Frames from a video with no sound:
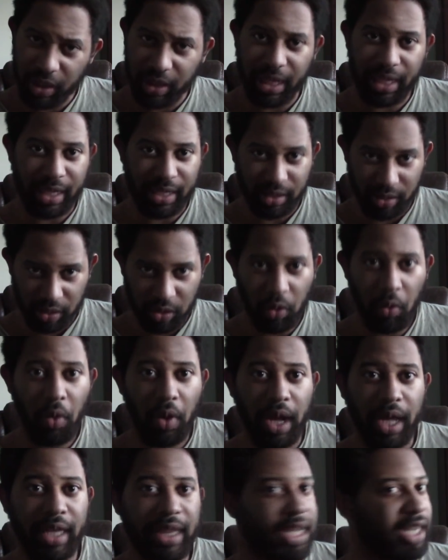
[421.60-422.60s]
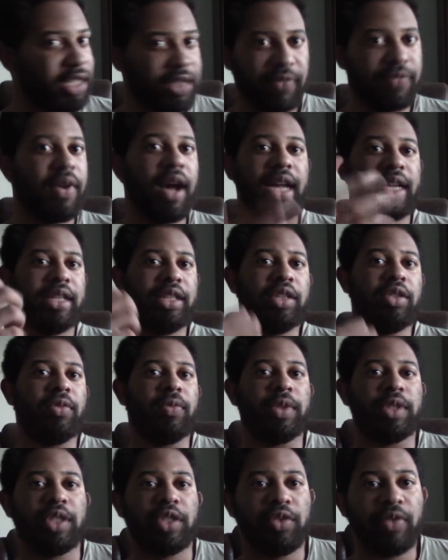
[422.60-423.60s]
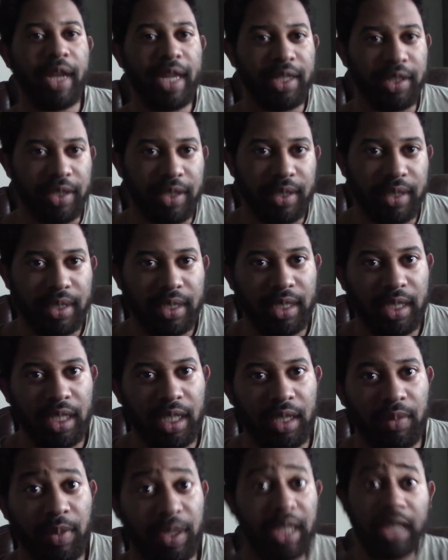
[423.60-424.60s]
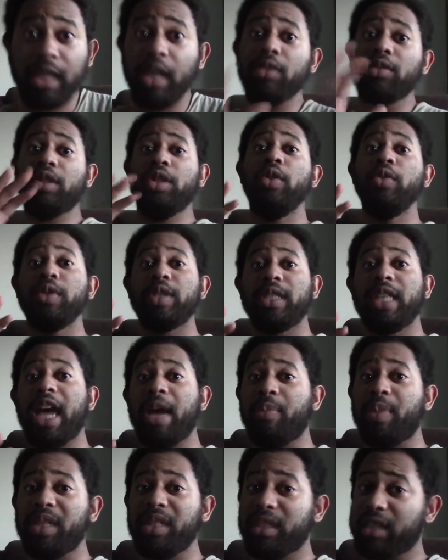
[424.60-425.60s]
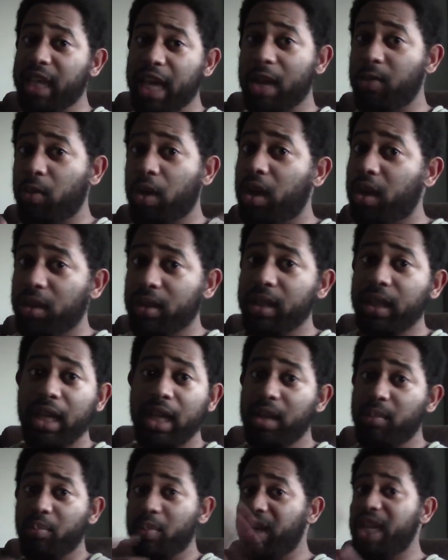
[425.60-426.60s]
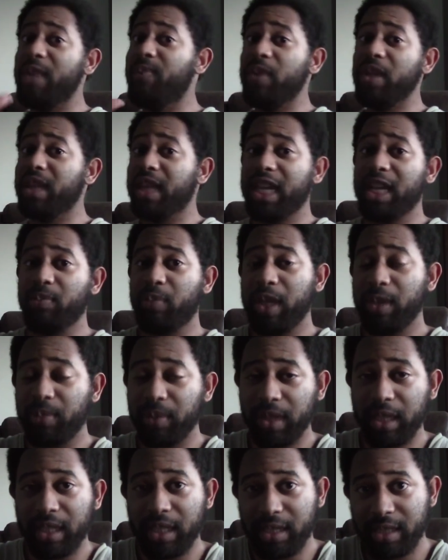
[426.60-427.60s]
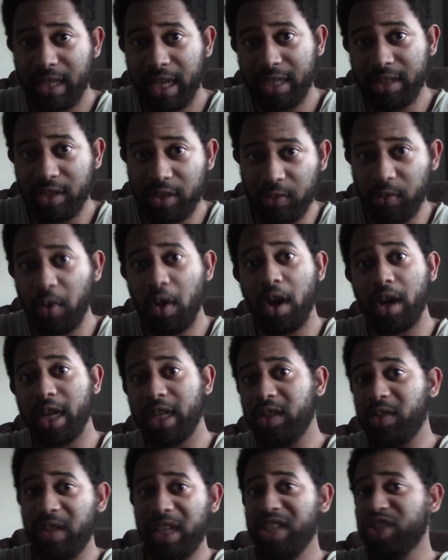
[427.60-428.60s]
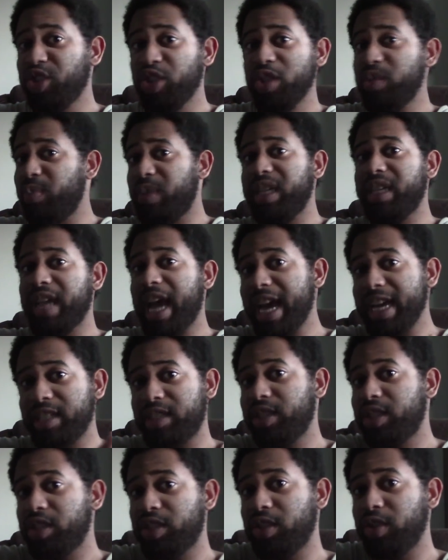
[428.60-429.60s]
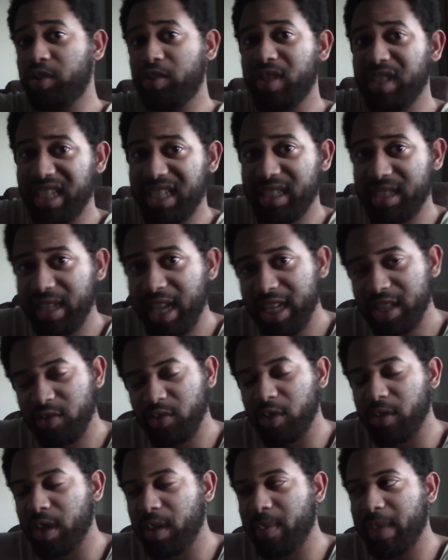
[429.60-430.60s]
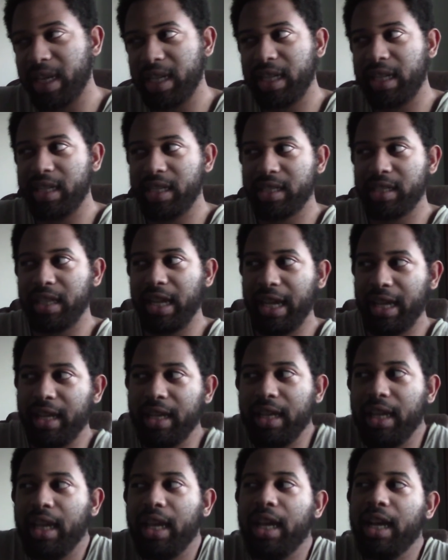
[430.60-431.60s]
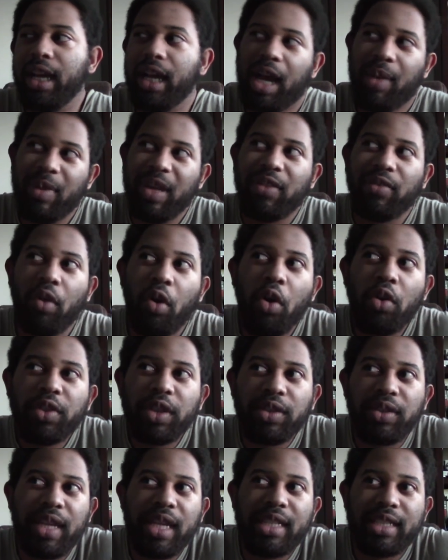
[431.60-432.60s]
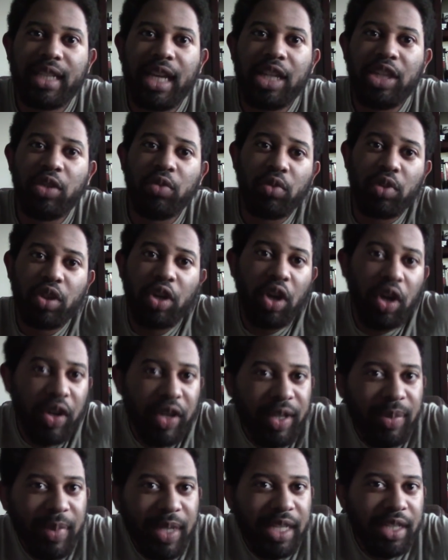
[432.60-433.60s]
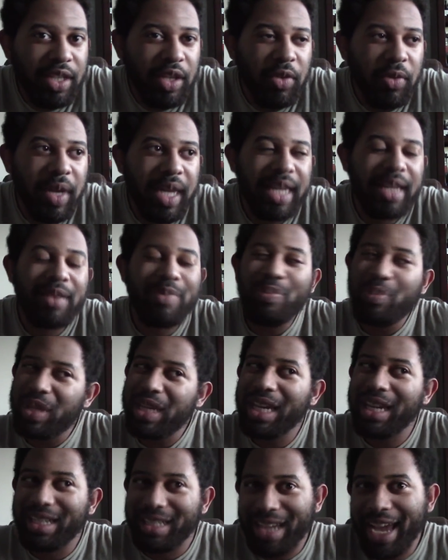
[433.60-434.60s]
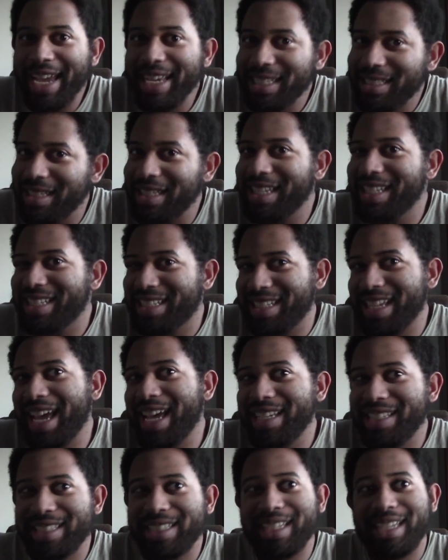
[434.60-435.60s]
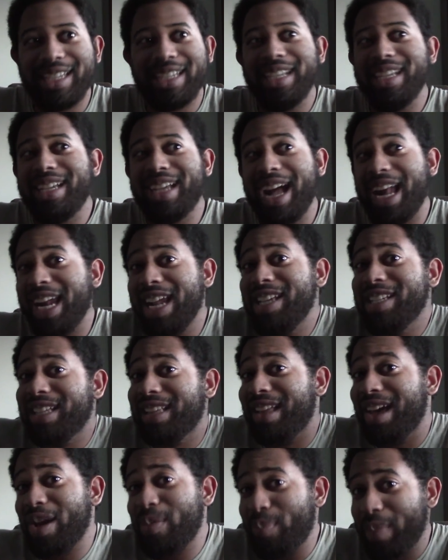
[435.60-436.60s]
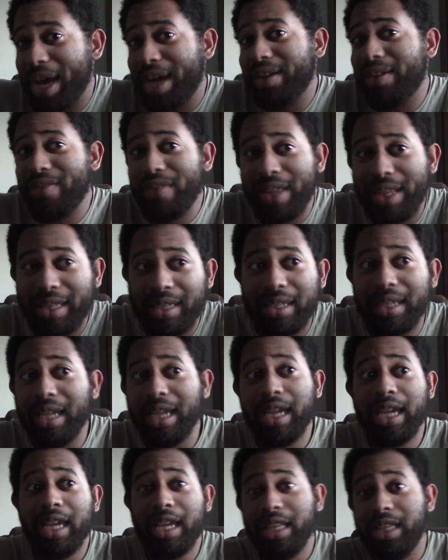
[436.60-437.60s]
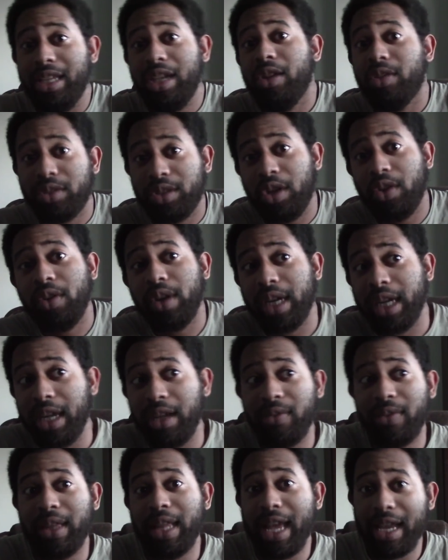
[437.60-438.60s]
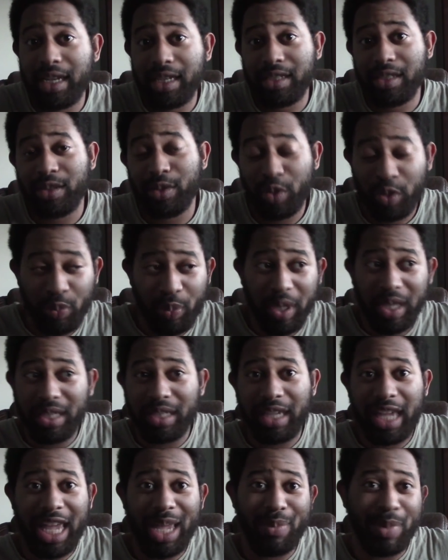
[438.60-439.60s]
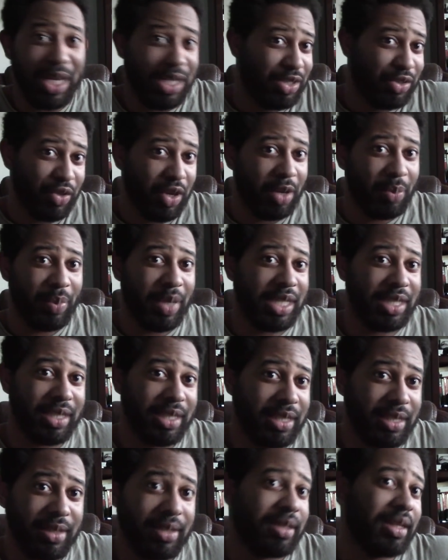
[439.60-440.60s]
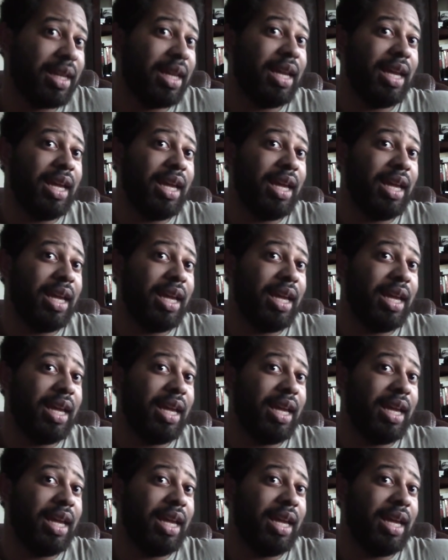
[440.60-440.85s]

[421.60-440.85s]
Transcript: it like it's a toy and that it's fine to do it with strangers. But then they'll two step and say, well, manipulating people into sex is wrong and you shouldn't be nice just so you can get sex from them. And then it's like, I mean, of all the things that you could be doing, being nice to get sex kind of is a lot better than the alternative, and that is spitting game at drunk bitches